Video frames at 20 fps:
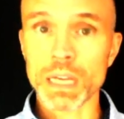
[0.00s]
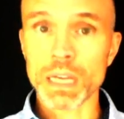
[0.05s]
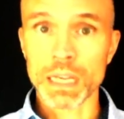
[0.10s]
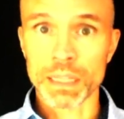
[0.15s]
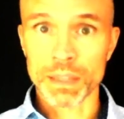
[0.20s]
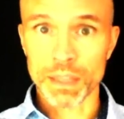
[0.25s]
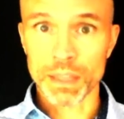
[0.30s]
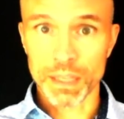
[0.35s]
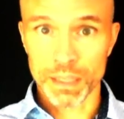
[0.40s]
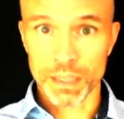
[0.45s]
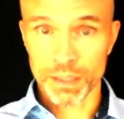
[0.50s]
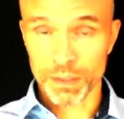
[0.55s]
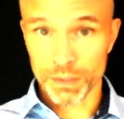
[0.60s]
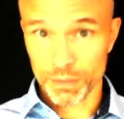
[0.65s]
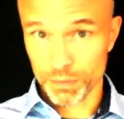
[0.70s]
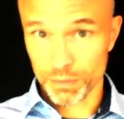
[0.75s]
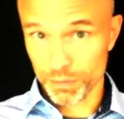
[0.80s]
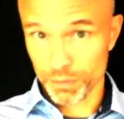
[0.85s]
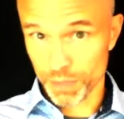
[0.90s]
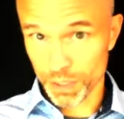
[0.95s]

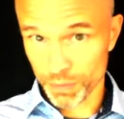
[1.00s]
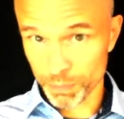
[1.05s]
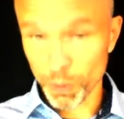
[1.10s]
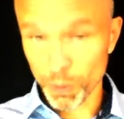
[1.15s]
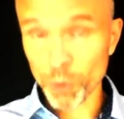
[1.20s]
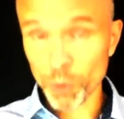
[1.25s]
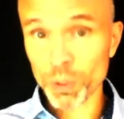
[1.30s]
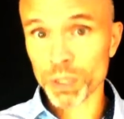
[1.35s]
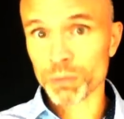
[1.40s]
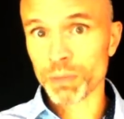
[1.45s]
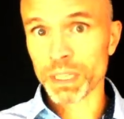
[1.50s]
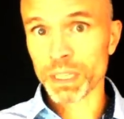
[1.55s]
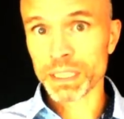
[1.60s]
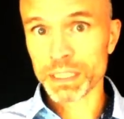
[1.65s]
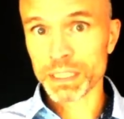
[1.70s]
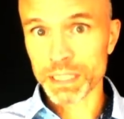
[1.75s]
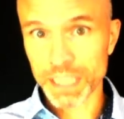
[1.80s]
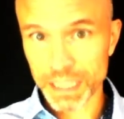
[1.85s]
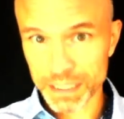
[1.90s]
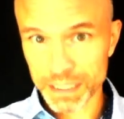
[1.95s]
in a spoken
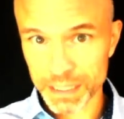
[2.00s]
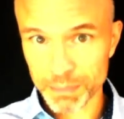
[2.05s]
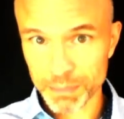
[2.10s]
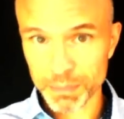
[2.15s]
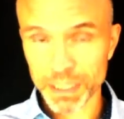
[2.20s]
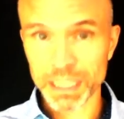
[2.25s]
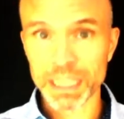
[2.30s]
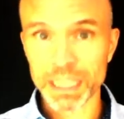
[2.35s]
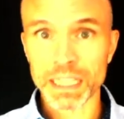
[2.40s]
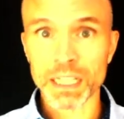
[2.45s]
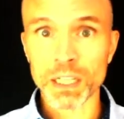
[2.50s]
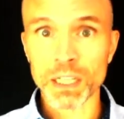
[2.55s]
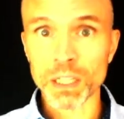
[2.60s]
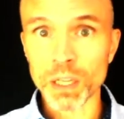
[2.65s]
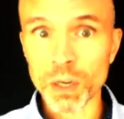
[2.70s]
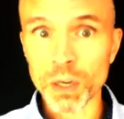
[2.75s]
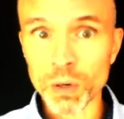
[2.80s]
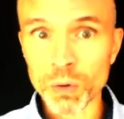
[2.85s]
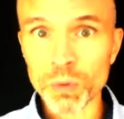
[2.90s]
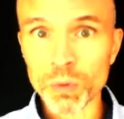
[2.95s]
one, you get something like
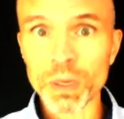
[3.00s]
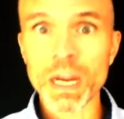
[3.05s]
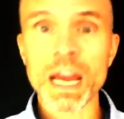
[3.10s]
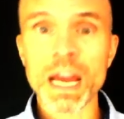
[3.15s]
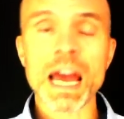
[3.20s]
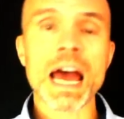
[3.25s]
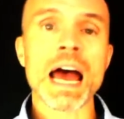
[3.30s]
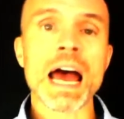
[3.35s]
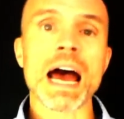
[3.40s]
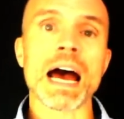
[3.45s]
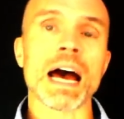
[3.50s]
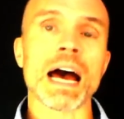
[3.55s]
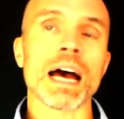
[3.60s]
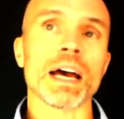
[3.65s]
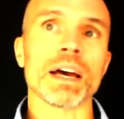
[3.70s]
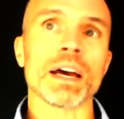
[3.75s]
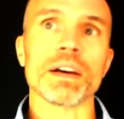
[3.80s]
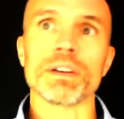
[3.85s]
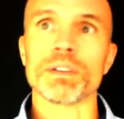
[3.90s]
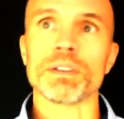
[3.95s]
hello.
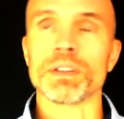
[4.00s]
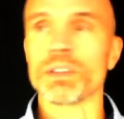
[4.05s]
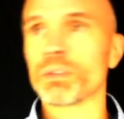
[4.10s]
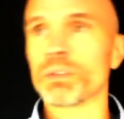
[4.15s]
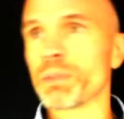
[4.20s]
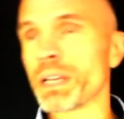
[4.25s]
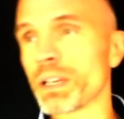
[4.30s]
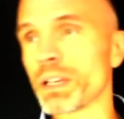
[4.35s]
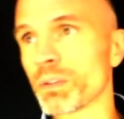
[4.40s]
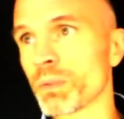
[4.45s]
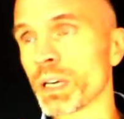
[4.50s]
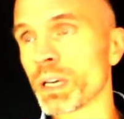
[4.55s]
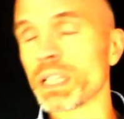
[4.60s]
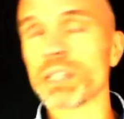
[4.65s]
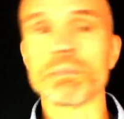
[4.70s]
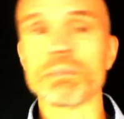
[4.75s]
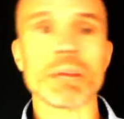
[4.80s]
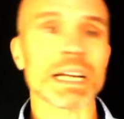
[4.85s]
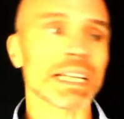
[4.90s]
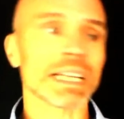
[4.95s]
In a written one,
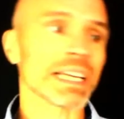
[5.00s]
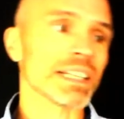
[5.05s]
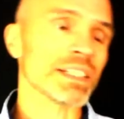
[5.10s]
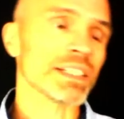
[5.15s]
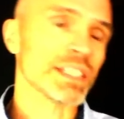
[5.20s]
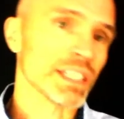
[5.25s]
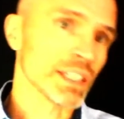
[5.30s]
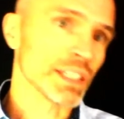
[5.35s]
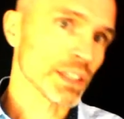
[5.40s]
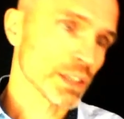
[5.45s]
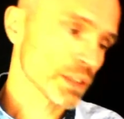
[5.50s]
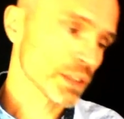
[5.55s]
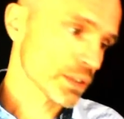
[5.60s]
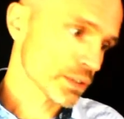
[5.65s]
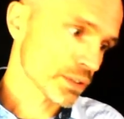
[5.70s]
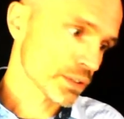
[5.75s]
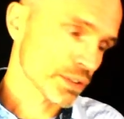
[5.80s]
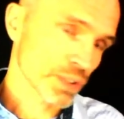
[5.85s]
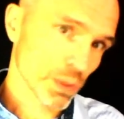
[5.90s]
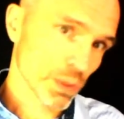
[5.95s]
you might get
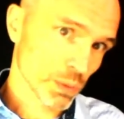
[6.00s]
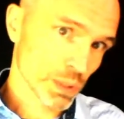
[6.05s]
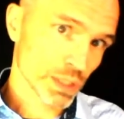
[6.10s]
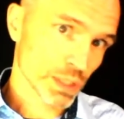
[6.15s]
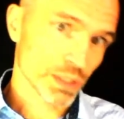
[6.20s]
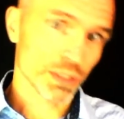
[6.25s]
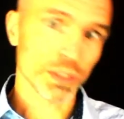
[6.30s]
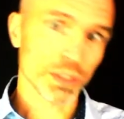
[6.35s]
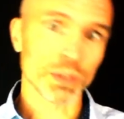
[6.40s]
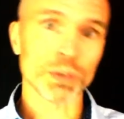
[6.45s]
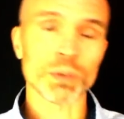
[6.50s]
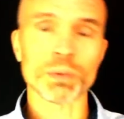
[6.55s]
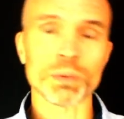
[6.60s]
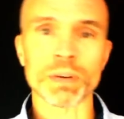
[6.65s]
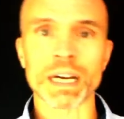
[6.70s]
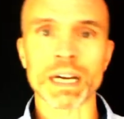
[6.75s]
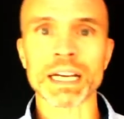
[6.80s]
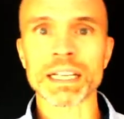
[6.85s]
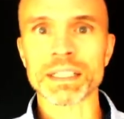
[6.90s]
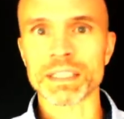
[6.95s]
dear so and so,
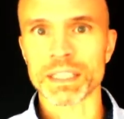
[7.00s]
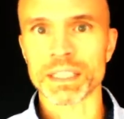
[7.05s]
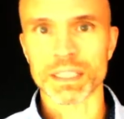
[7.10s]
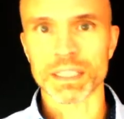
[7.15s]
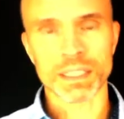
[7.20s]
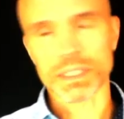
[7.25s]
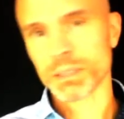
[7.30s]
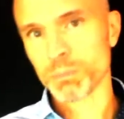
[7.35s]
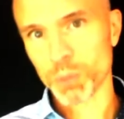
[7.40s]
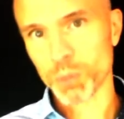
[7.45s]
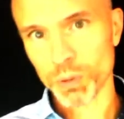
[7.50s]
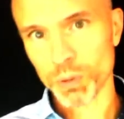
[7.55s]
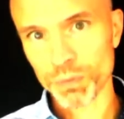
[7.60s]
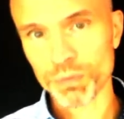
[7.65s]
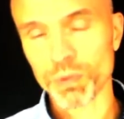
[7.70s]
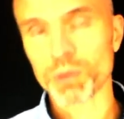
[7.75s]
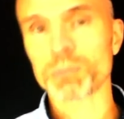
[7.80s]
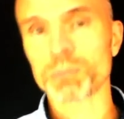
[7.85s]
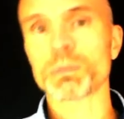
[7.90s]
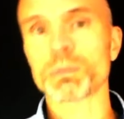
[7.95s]
right? In a more
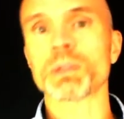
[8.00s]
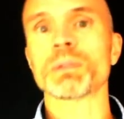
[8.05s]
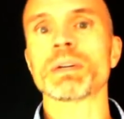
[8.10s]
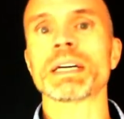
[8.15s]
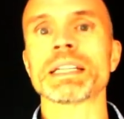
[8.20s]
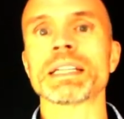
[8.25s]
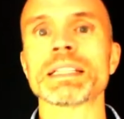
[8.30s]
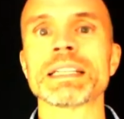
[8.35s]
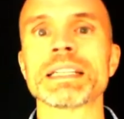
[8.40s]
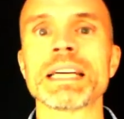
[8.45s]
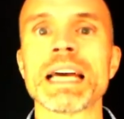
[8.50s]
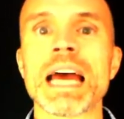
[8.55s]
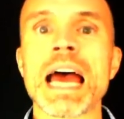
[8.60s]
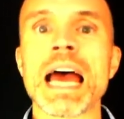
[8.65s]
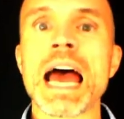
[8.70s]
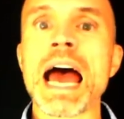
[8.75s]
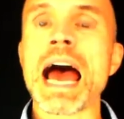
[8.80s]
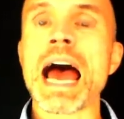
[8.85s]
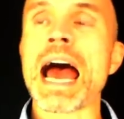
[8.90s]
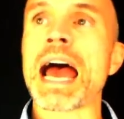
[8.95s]
formal one.
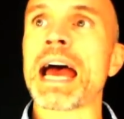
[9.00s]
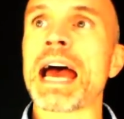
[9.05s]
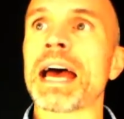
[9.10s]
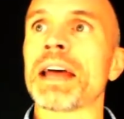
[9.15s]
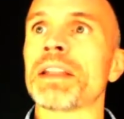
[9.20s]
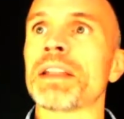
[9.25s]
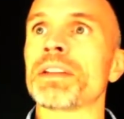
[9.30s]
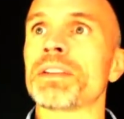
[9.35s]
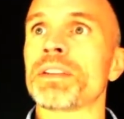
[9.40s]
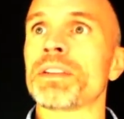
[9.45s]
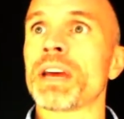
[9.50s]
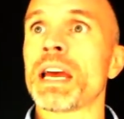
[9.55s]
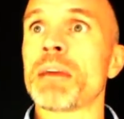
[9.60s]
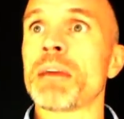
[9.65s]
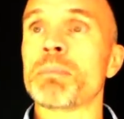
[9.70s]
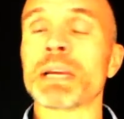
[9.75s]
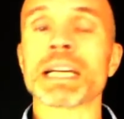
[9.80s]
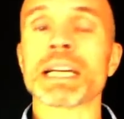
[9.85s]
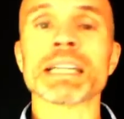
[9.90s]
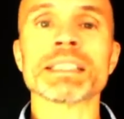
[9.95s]
And
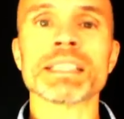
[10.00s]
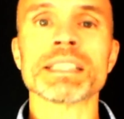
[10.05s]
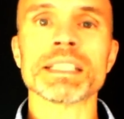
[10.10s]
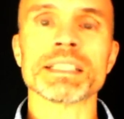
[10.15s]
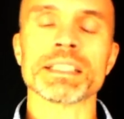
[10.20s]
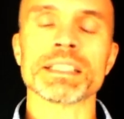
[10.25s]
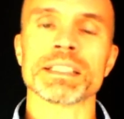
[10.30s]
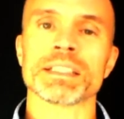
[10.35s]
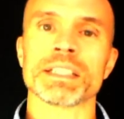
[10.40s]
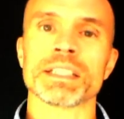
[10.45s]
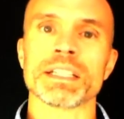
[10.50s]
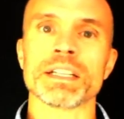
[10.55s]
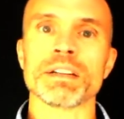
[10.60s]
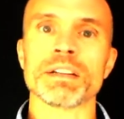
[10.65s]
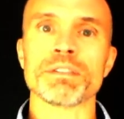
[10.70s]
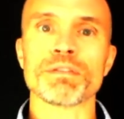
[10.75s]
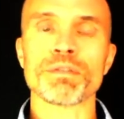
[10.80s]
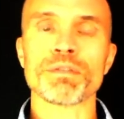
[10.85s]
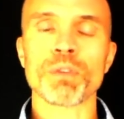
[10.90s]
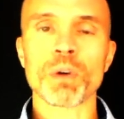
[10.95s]
because this is an
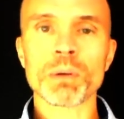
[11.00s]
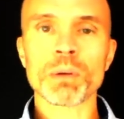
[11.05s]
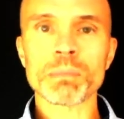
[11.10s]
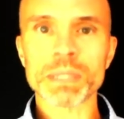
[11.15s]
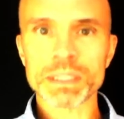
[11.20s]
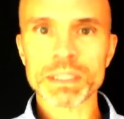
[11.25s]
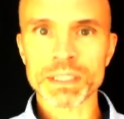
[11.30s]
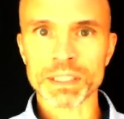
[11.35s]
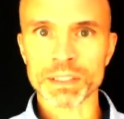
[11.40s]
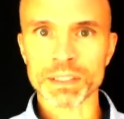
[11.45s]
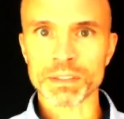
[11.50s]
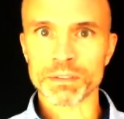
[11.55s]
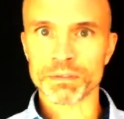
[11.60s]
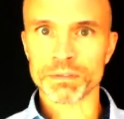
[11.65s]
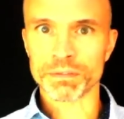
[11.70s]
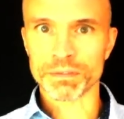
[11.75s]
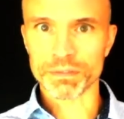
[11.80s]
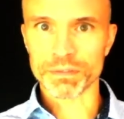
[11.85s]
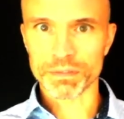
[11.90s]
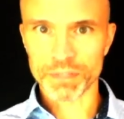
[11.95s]

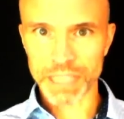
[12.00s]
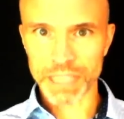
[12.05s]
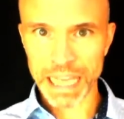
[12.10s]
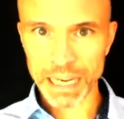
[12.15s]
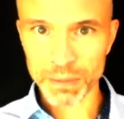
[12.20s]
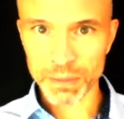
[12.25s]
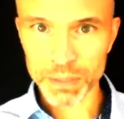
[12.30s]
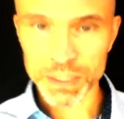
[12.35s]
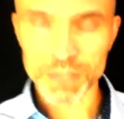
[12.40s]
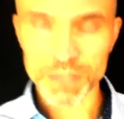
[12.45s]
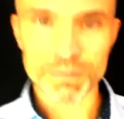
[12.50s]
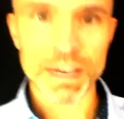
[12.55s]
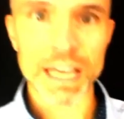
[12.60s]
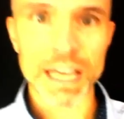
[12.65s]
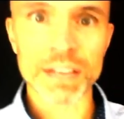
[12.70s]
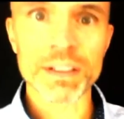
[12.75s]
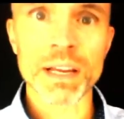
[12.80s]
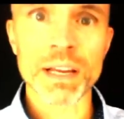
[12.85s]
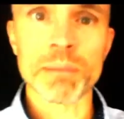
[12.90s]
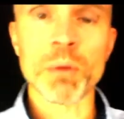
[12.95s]
informative language
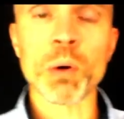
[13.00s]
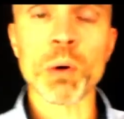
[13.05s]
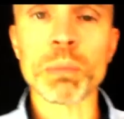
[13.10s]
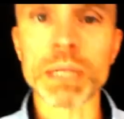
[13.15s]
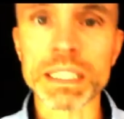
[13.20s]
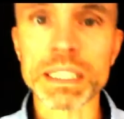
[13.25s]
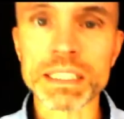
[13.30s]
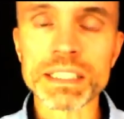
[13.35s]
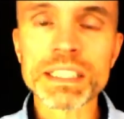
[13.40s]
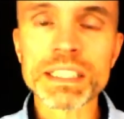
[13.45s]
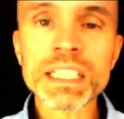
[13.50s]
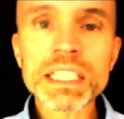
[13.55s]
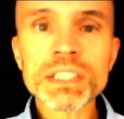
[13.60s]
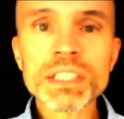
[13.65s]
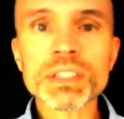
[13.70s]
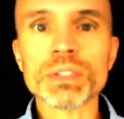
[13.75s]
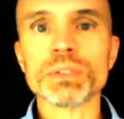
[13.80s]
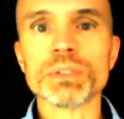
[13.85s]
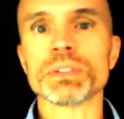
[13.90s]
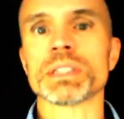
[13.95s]
event, I'm hoping to
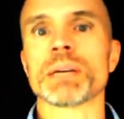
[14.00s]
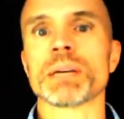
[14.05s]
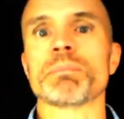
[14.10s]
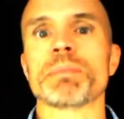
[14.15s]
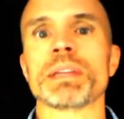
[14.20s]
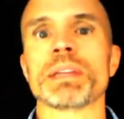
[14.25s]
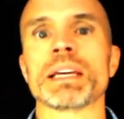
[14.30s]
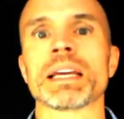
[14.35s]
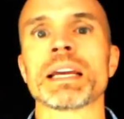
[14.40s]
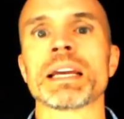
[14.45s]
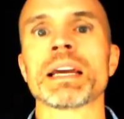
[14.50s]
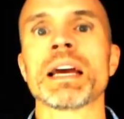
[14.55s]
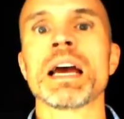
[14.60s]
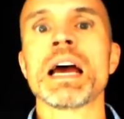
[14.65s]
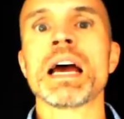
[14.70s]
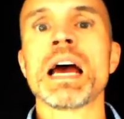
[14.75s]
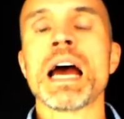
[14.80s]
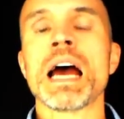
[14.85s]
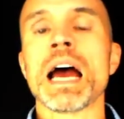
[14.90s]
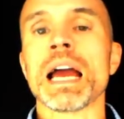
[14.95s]
teach you something.
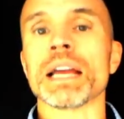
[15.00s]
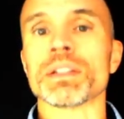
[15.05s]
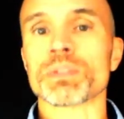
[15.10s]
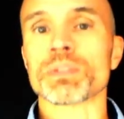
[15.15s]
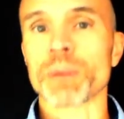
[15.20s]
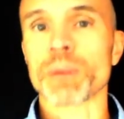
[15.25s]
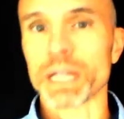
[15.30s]
It's